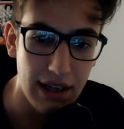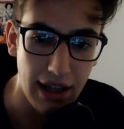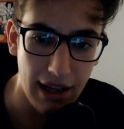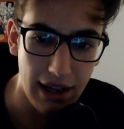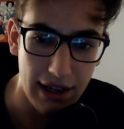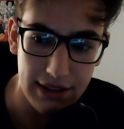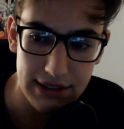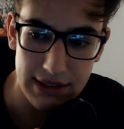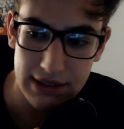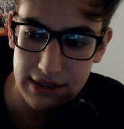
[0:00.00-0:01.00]

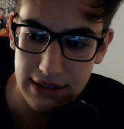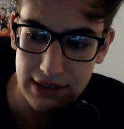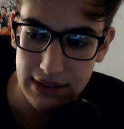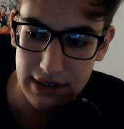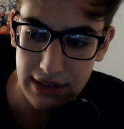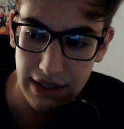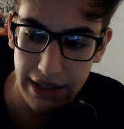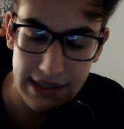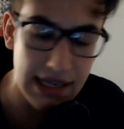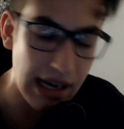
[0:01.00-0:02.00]
and
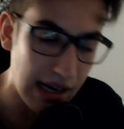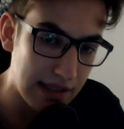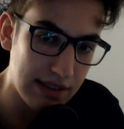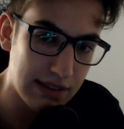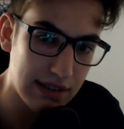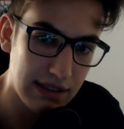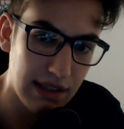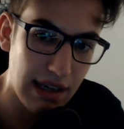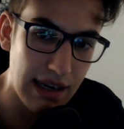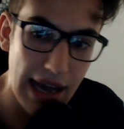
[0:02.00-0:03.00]
it's hard,
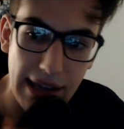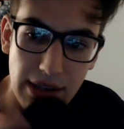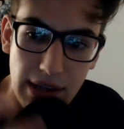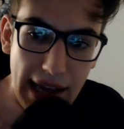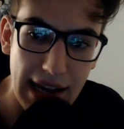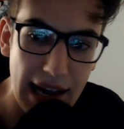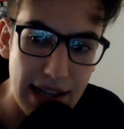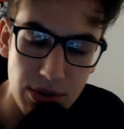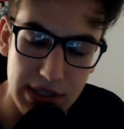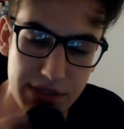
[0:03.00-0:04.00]
and I
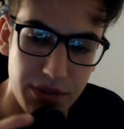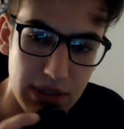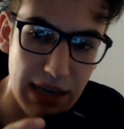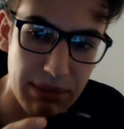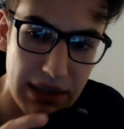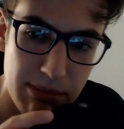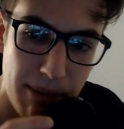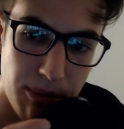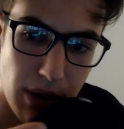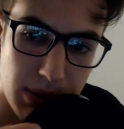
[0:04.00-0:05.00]
can't do this full time. That's my
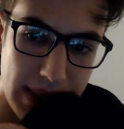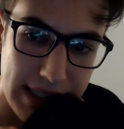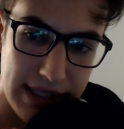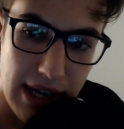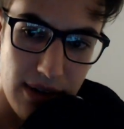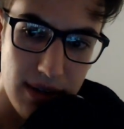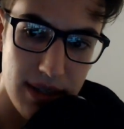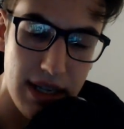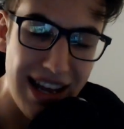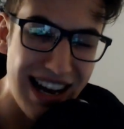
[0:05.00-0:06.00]
problem right now.
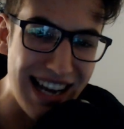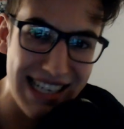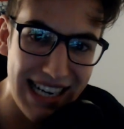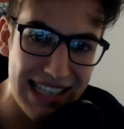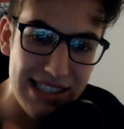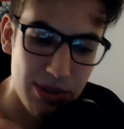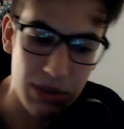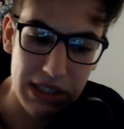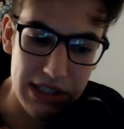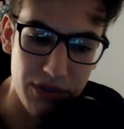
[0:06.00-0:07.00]
I can't do
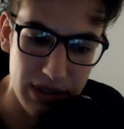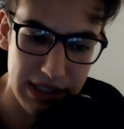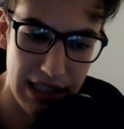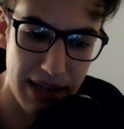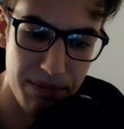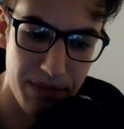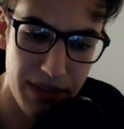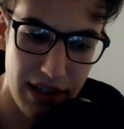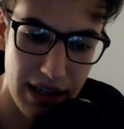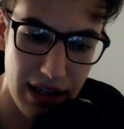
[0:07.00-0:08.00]
this full time.
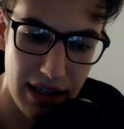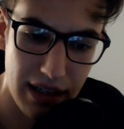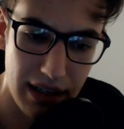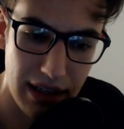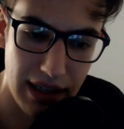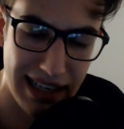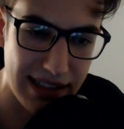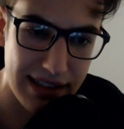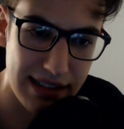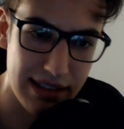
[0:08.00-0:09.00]
I
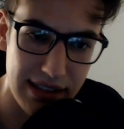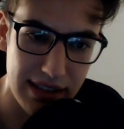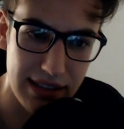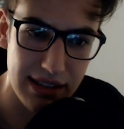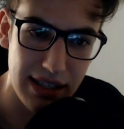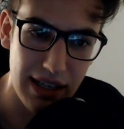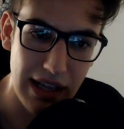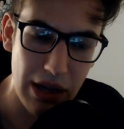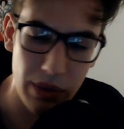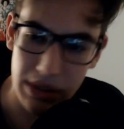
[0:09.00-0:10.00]
can't
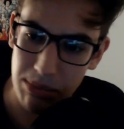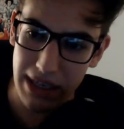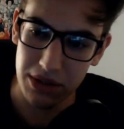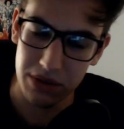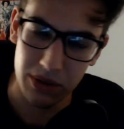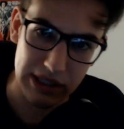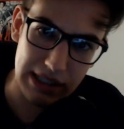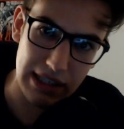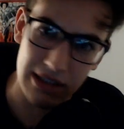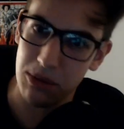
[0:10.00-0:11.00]
quit my
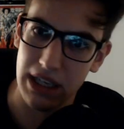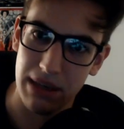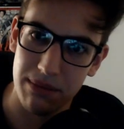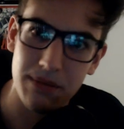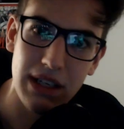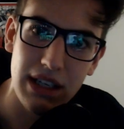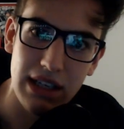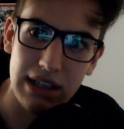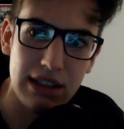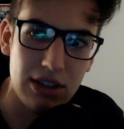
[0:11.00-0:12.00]
university and become
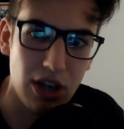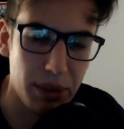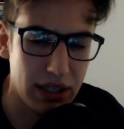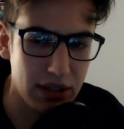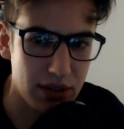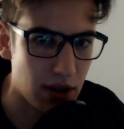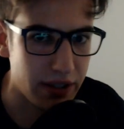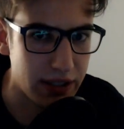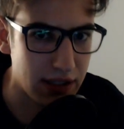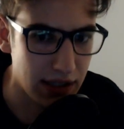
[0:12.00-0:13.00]
a comic
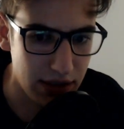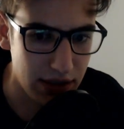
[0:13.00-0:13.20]
drawer in